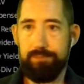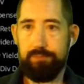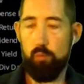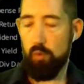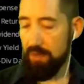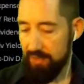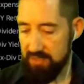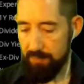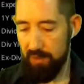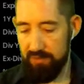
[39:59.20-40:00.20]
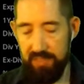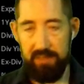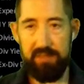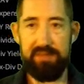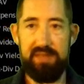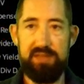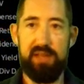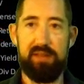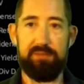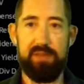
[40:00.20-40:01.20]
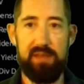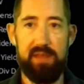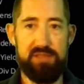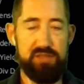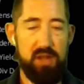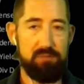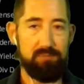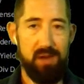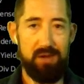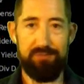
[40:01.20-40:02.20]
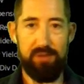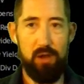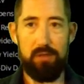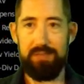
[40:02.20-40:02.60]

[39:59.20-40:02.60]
one of the things about being the DJ of the stock market for y'all